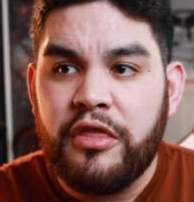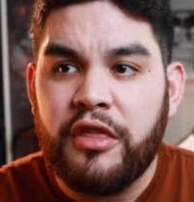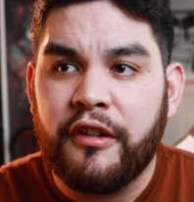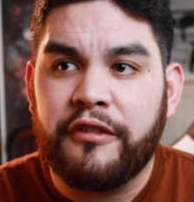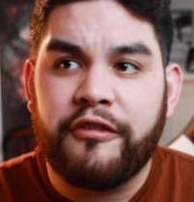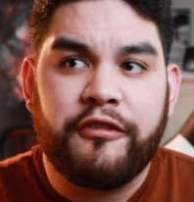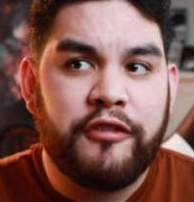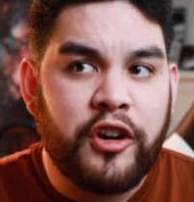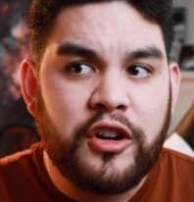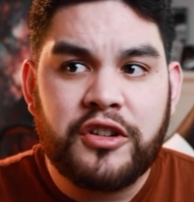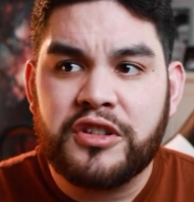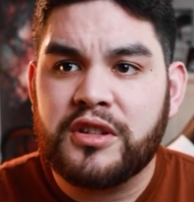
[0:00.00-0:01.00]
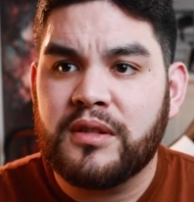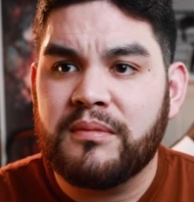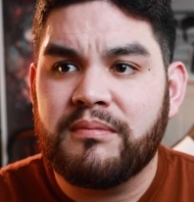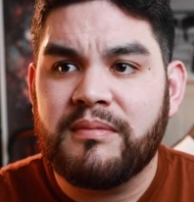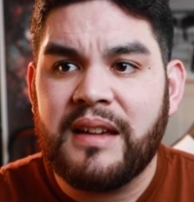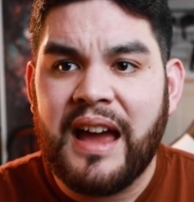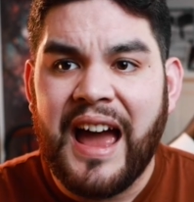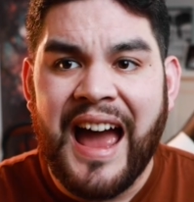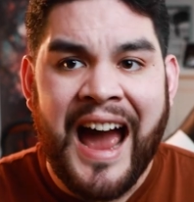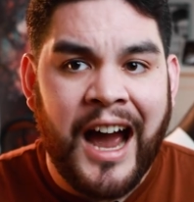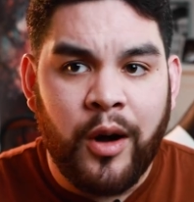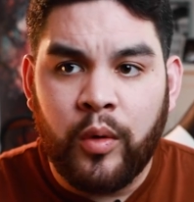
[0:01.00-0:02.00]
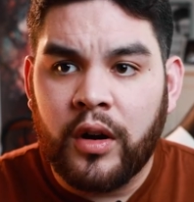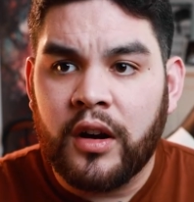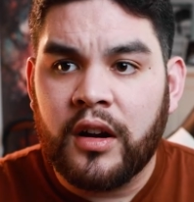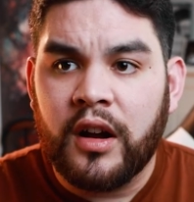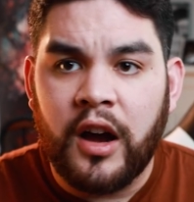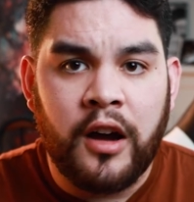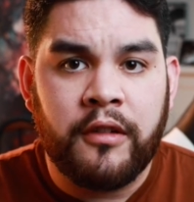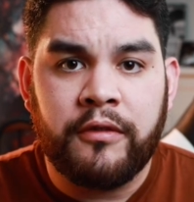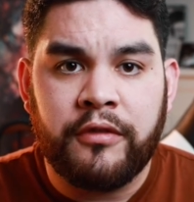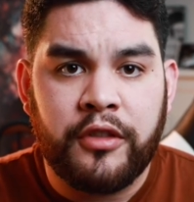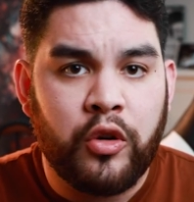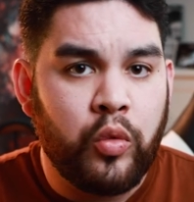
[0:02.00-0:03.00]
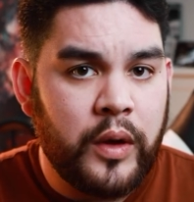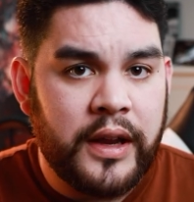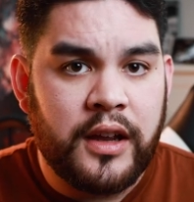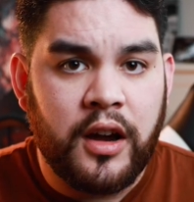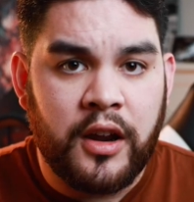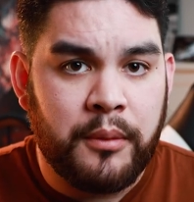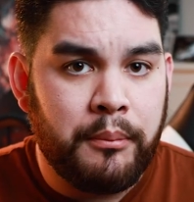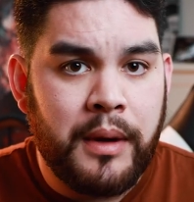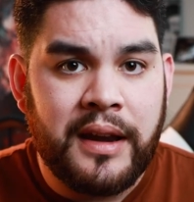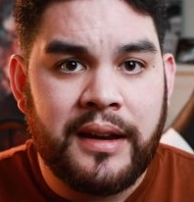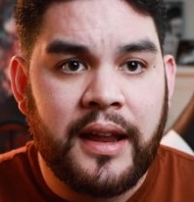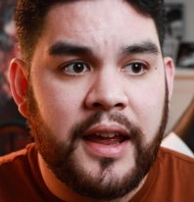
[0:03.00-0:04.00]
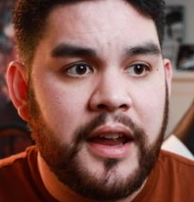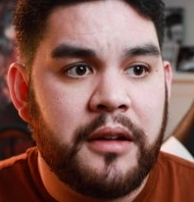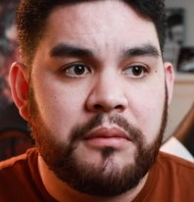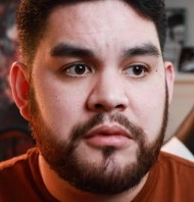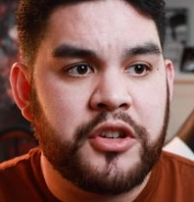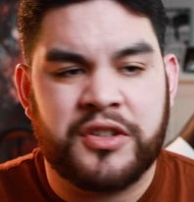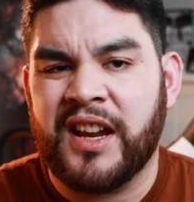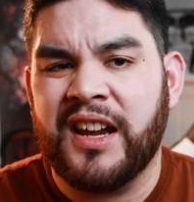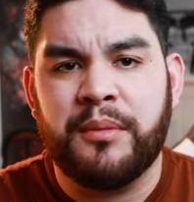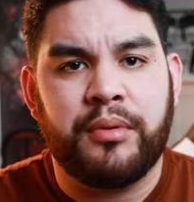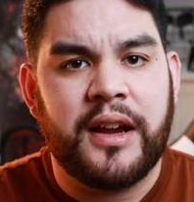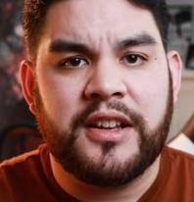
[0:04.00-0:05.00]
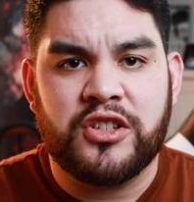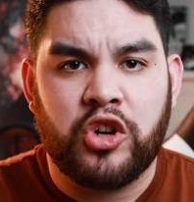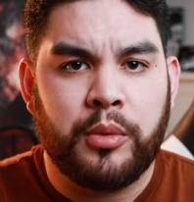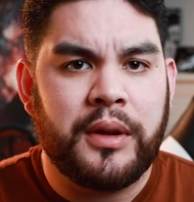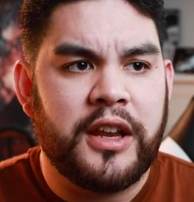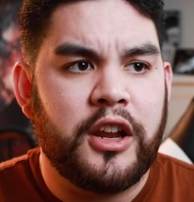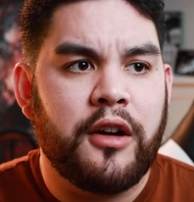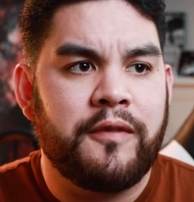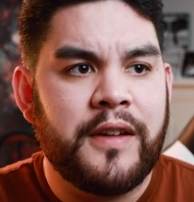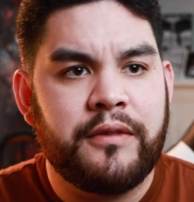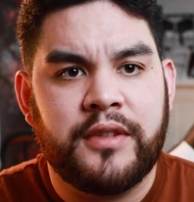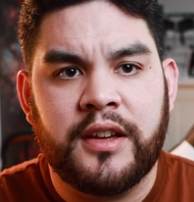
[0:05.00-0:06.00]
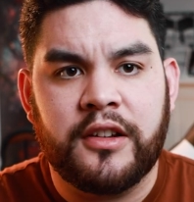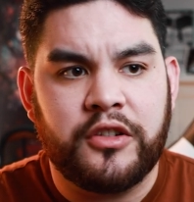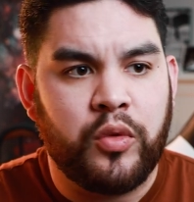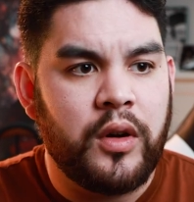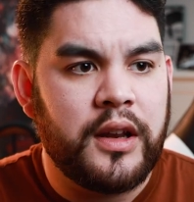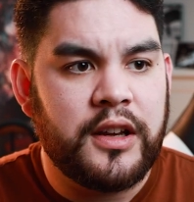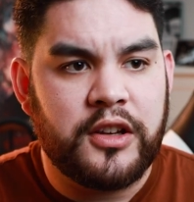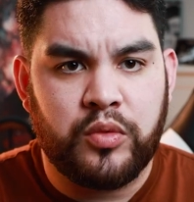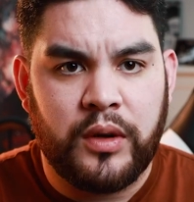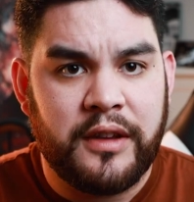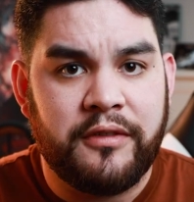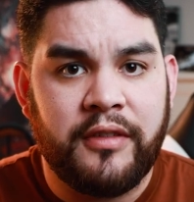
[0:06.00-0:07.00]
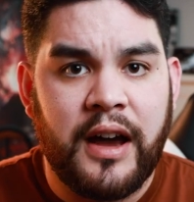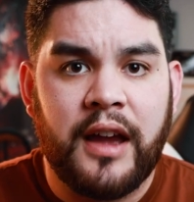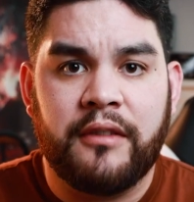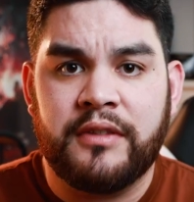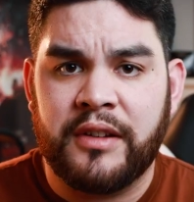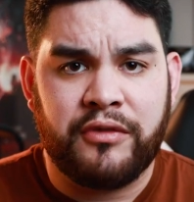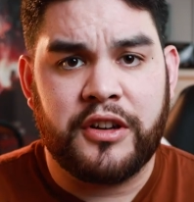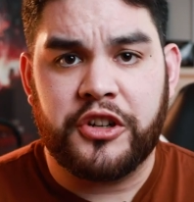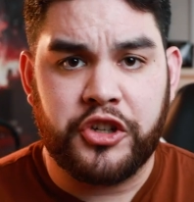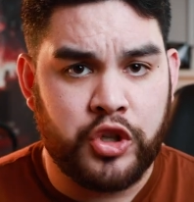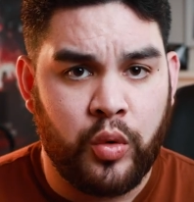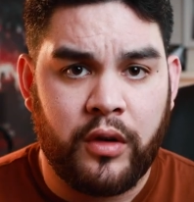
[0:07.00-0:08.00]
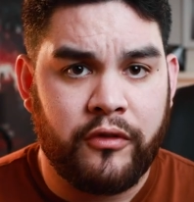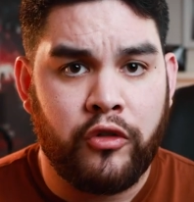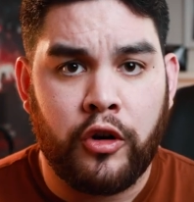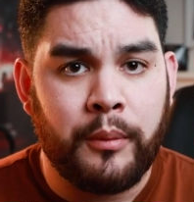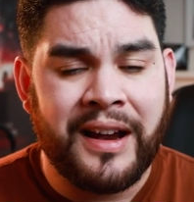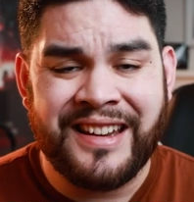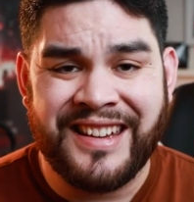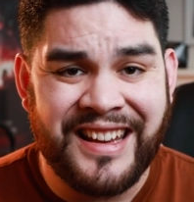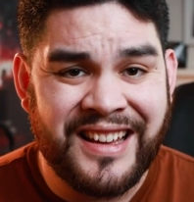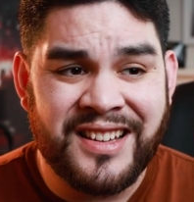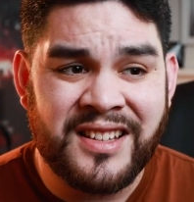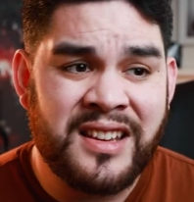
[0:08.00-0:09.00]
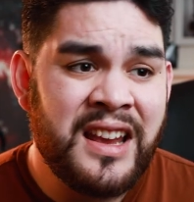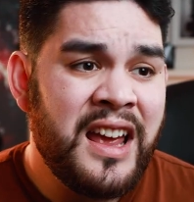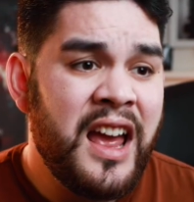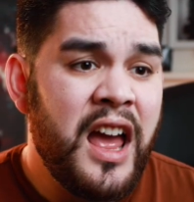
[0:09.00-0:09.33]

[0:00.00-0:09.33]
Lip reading: the first hour of the week on a Monday just kind of brainstorming, 15 to 20 to 25 different short form ideas.